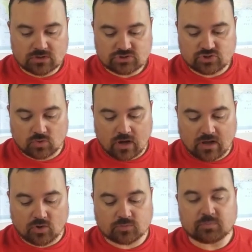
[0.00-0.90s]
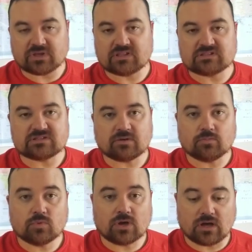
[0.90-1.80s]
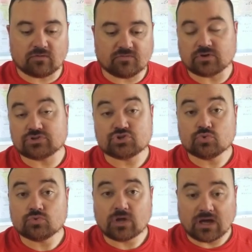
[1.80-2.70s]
So I hope to pick this up very soon.